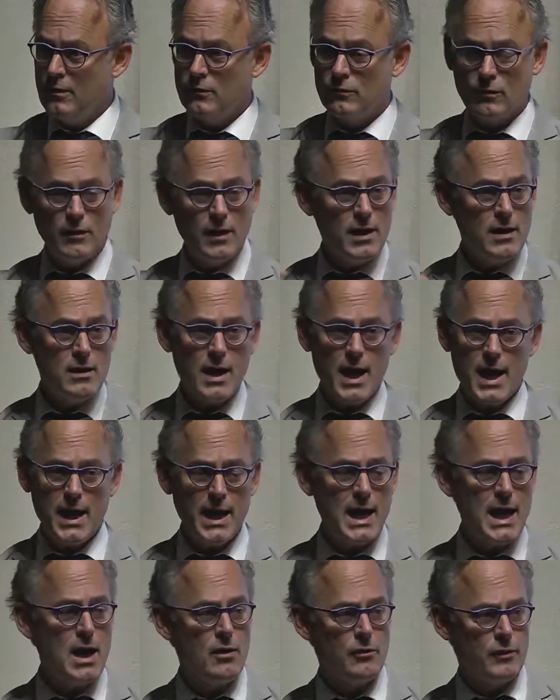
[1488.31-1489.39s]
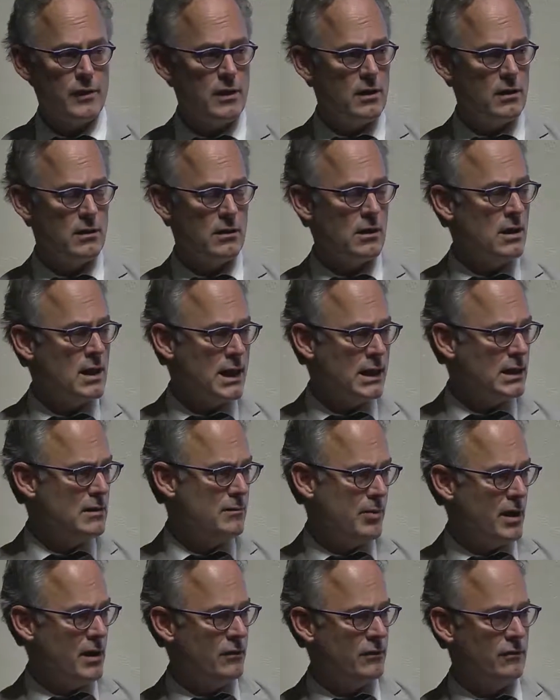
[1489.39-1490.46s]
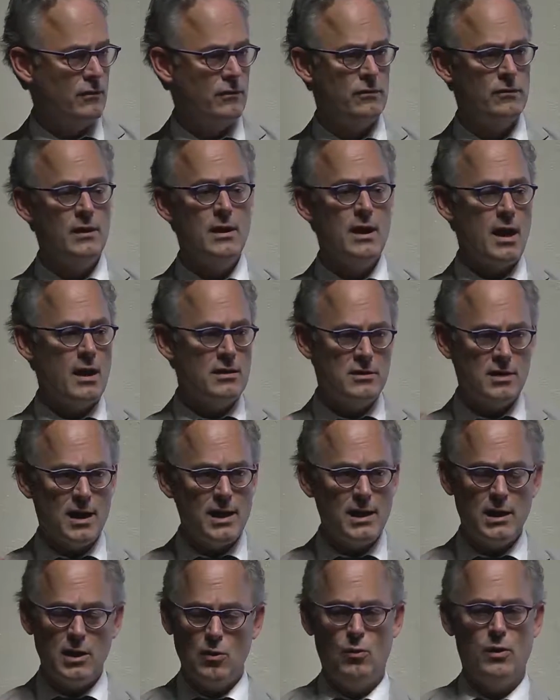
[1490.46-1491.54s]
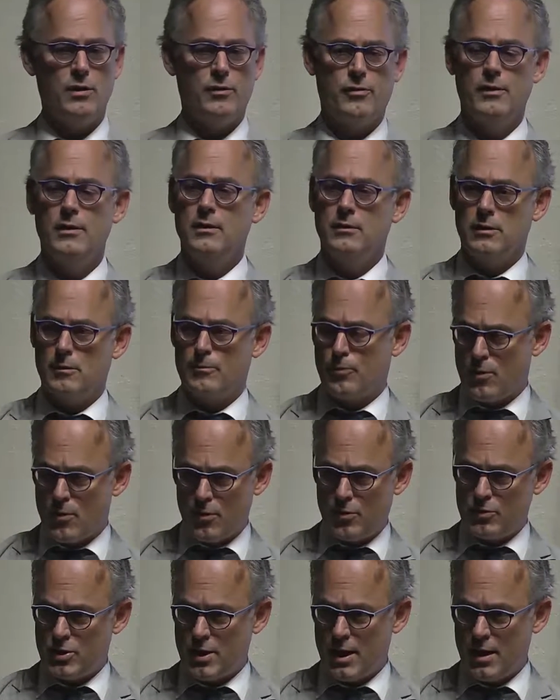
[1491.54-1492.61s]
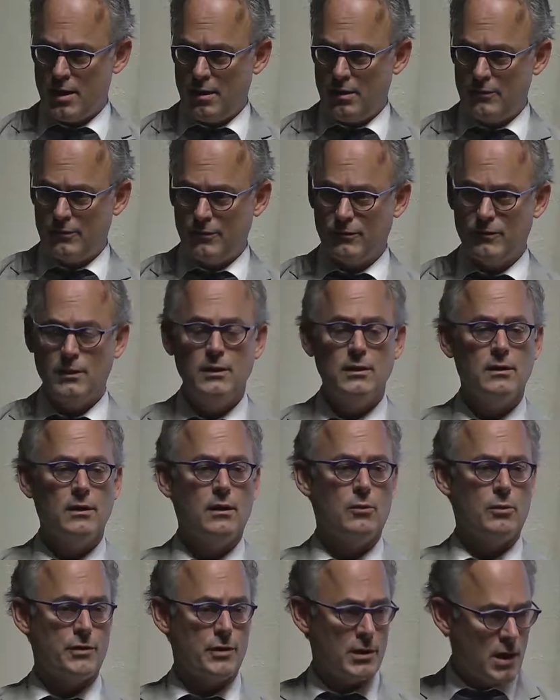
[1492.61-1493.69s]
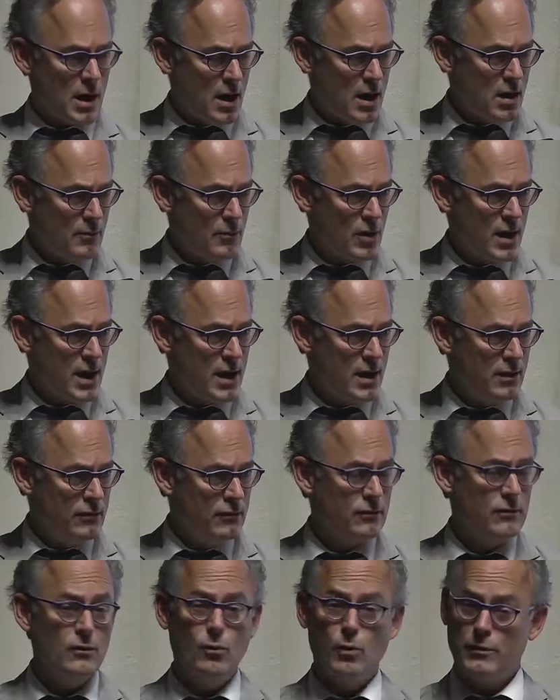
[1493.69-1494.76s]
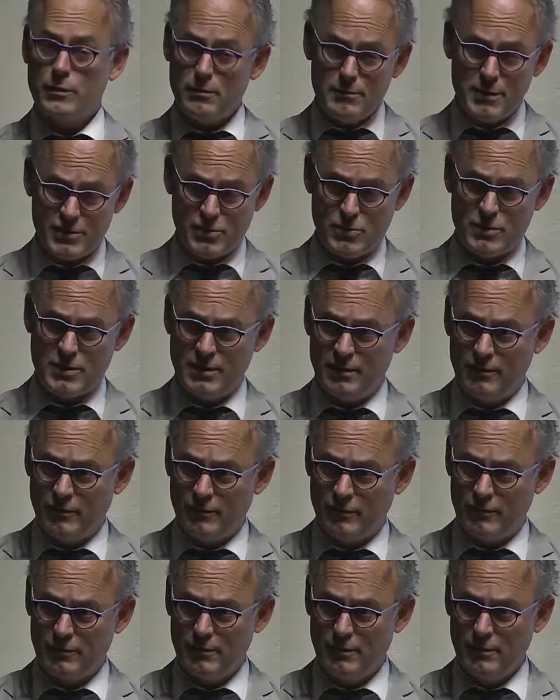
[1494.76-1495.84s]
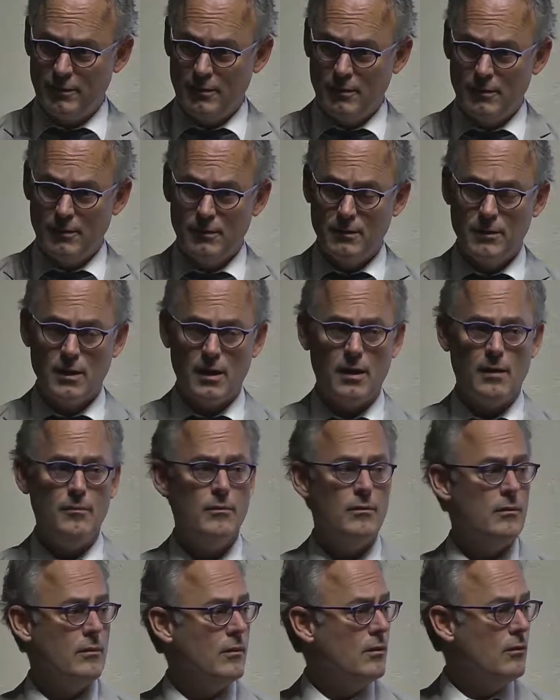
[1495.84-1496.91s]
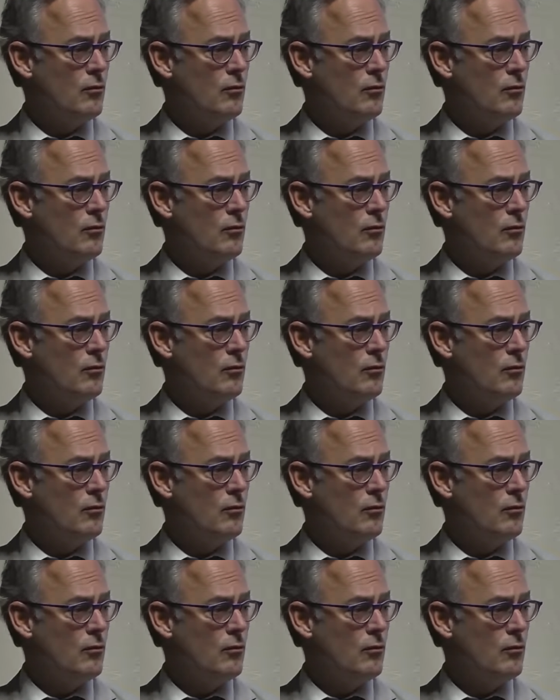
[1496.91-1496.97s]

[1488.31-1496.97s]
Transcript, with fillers: so they're hanging out there on a nightly basis, dining with their proteges, uh, with their comrades, with their mistresses um,